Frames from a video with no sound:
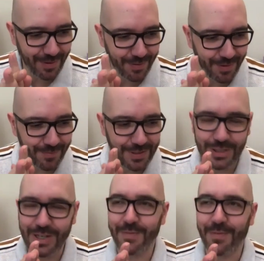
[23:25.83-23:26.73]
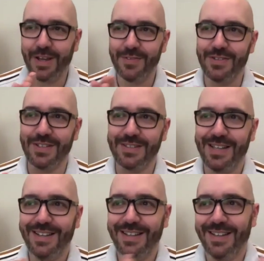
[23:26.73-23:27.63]
eventually arrived in
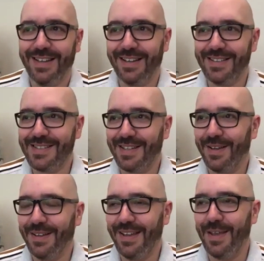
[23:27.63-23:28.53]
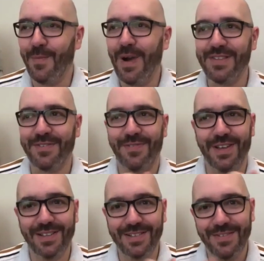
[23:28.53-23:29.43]

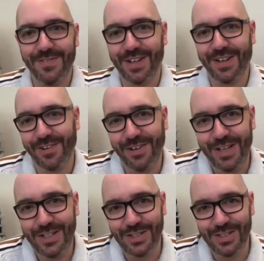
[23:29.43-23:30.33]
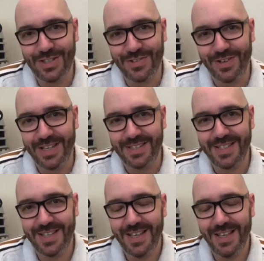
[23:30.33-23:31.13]
Weatherfield for Coronation Street.